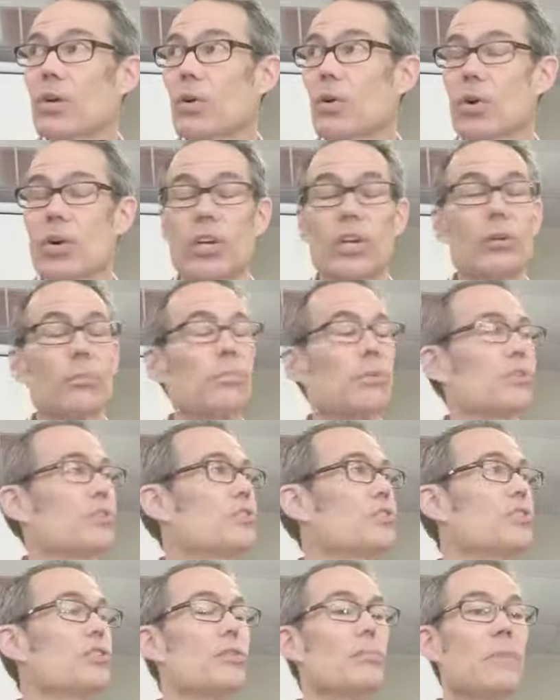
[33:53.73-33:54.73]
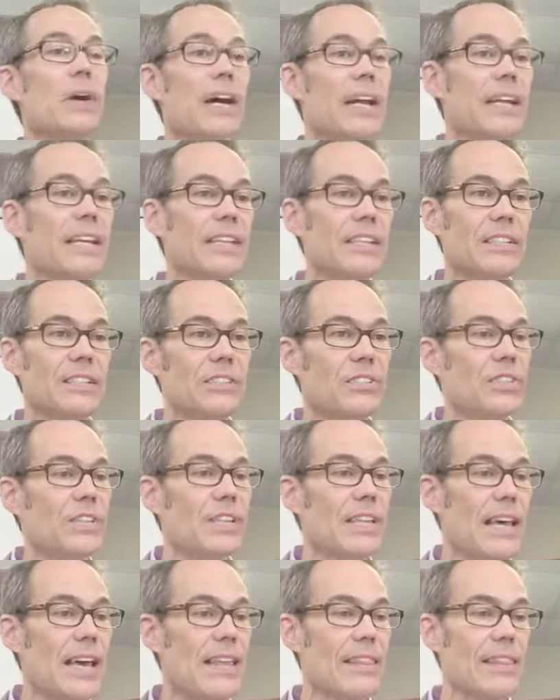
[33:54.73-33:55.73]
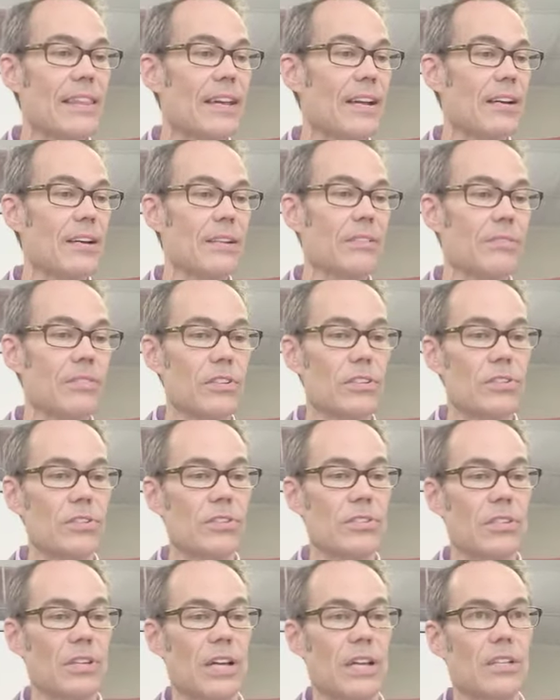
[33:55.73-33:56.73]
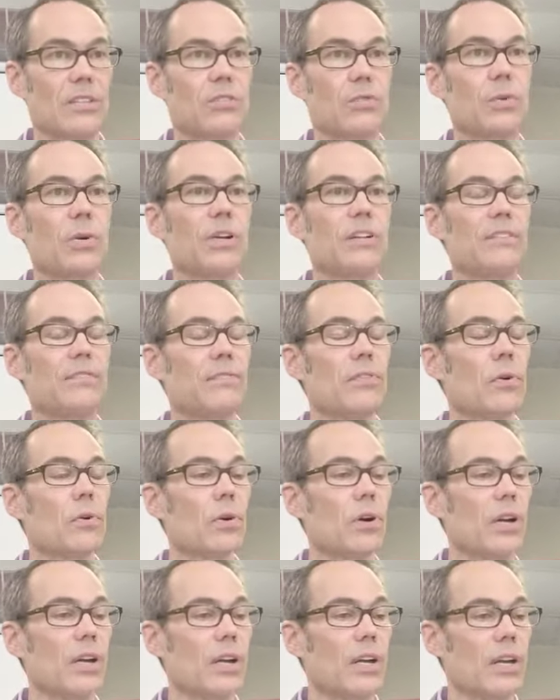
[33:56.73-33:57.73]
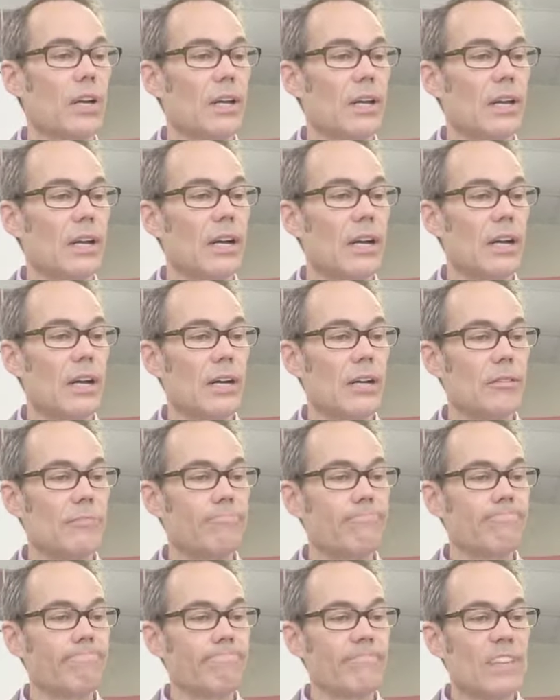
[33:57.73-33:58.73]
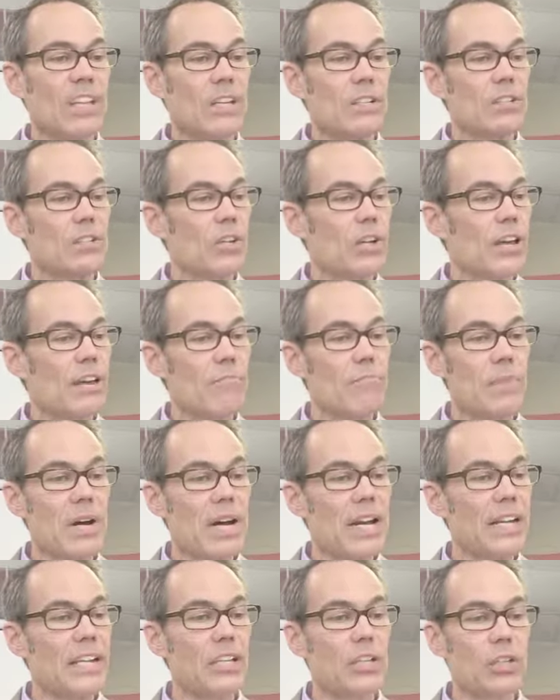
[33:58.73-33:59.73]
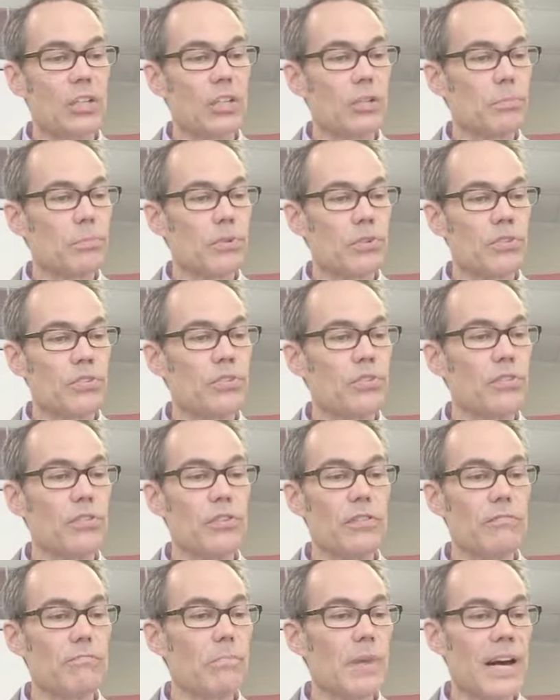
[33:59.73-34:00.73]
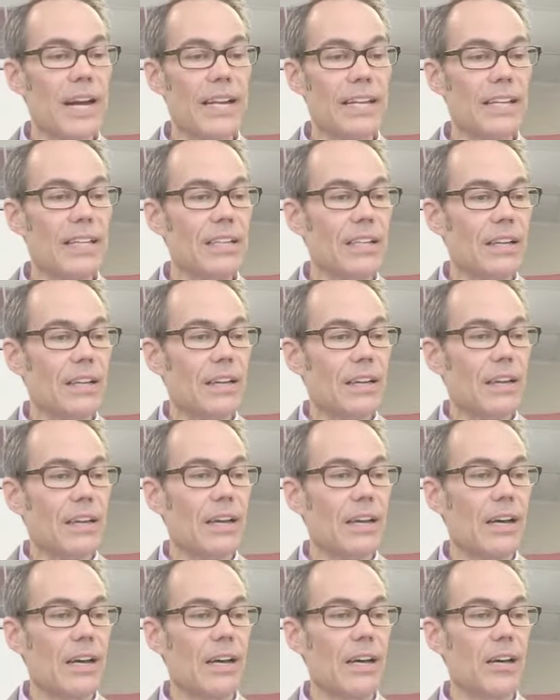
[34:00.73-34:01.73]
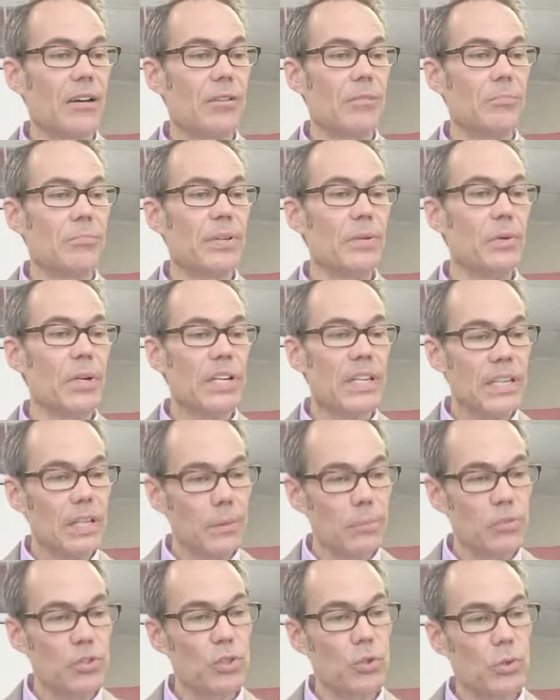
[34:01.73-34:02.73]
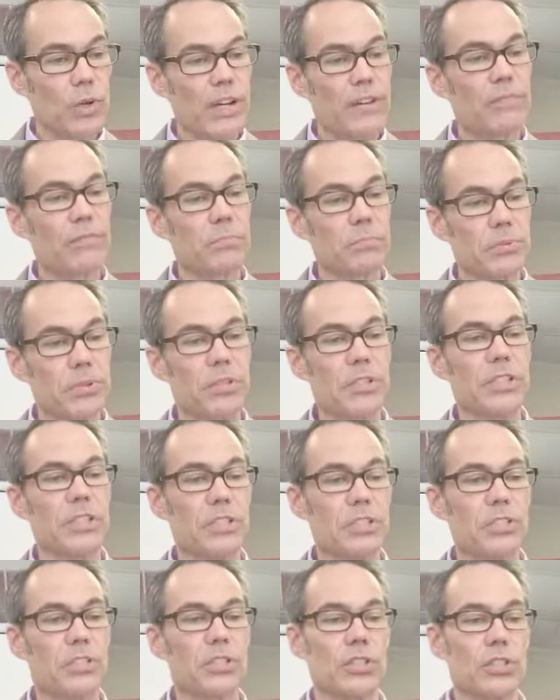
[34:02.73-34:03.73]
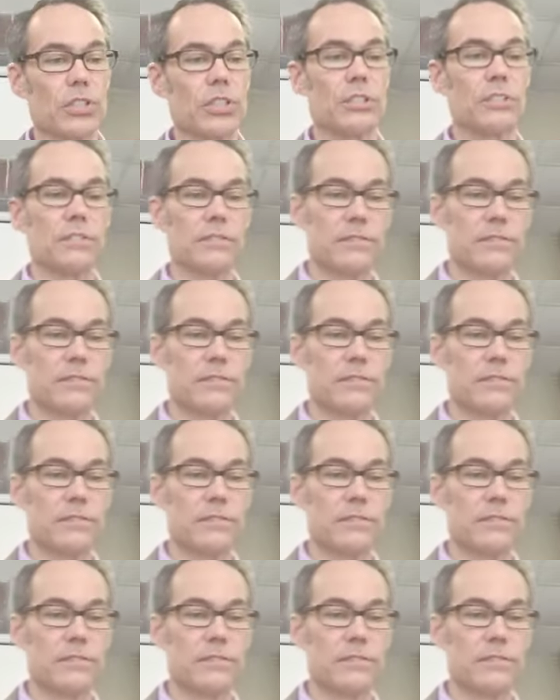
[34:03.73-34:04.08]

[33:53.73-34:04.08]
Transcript: Or your pursuit of money, and you see that there in verse 24. Don't have money or your pursuit of money be what keeps you away from putting the church